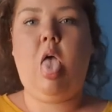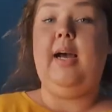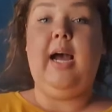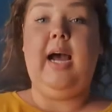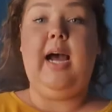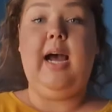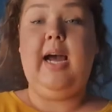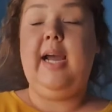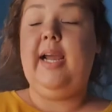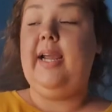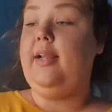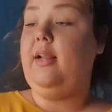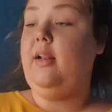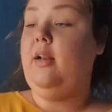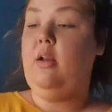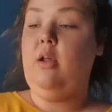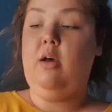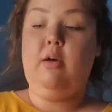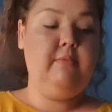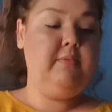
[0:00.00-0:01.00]
I
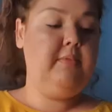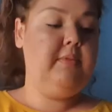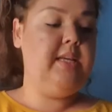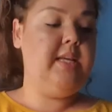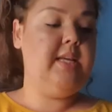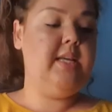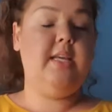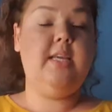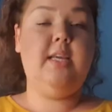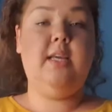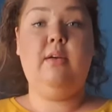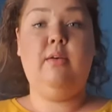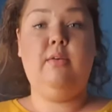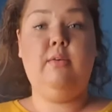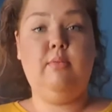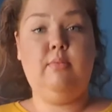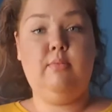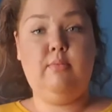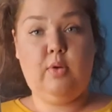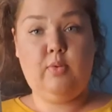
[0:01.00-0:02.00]
love the
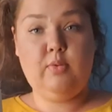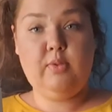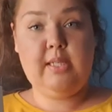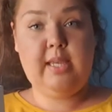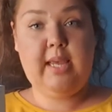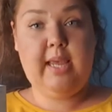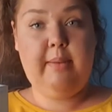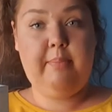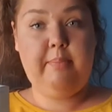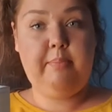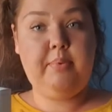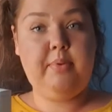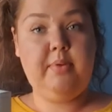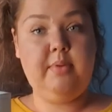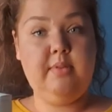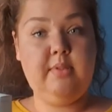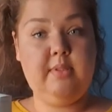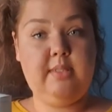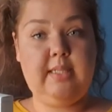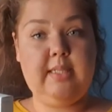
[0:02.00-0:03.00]
rosehip
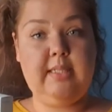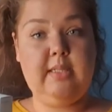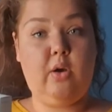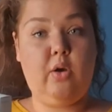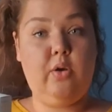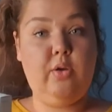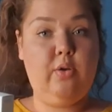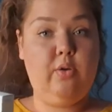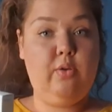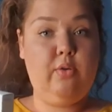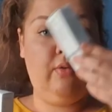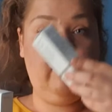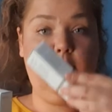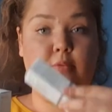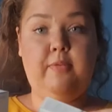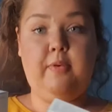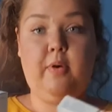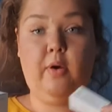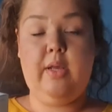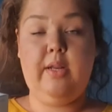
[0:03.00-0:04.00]
seed oil
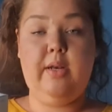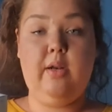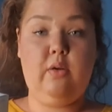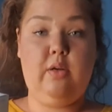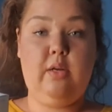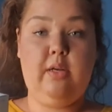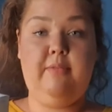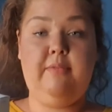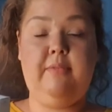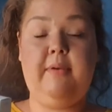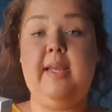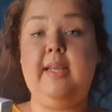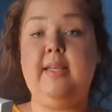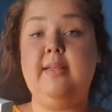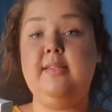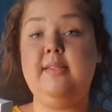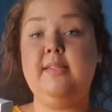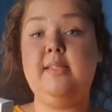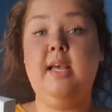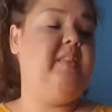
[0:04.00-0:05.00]
for an oily
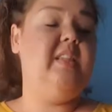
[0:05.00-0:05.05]
face.